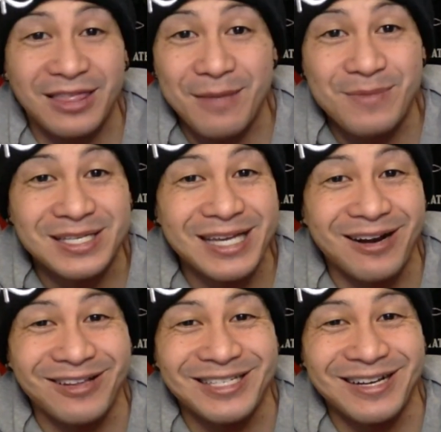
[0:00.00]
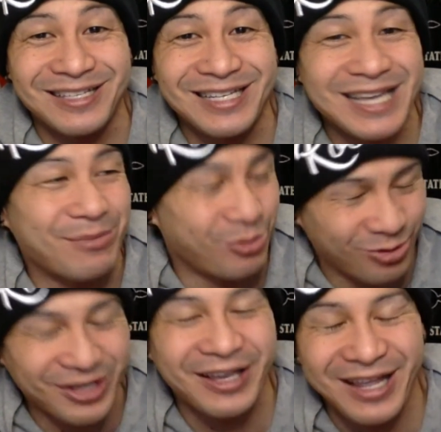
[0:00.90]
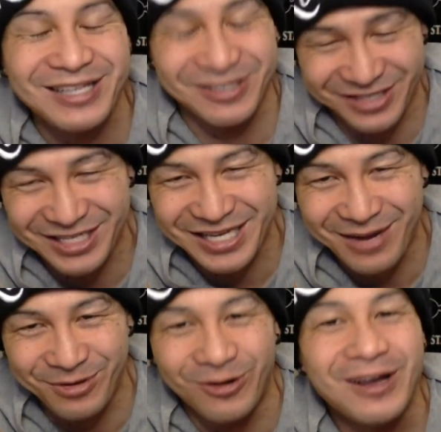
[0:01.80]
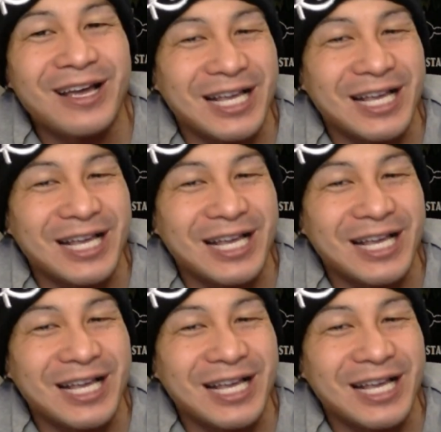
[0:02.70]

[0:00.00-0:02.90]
They missed out on Asante Samuel. We're going to get Asante Samuel